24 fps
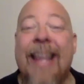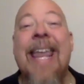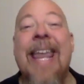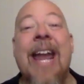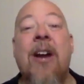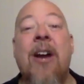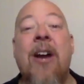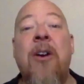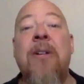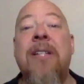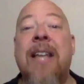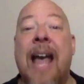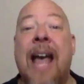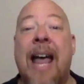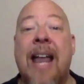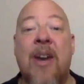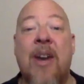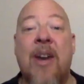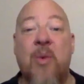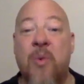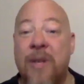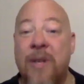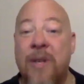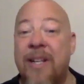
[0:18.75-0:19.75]
Carol's got a
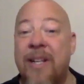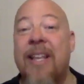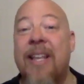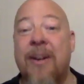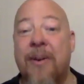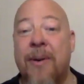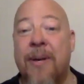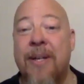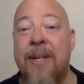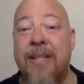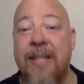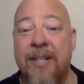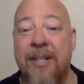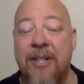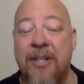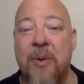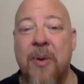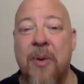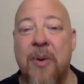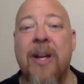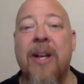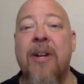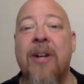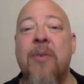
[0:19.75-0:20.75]
real interesting
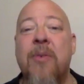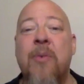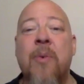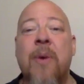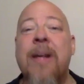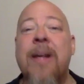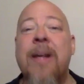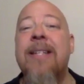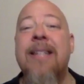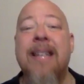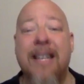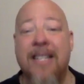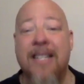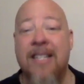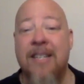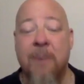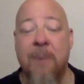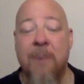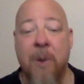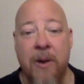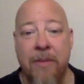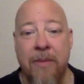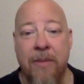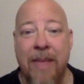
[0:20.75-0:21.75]
story, a great
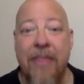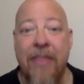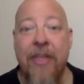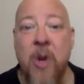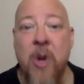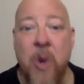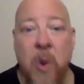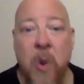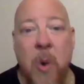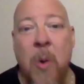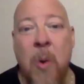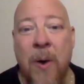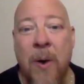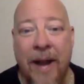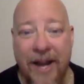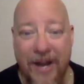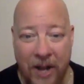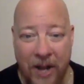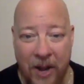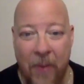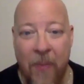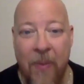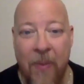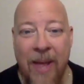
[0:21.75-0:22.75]
testimony about the
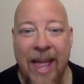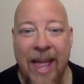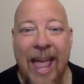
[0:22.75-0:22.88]
CoreAO.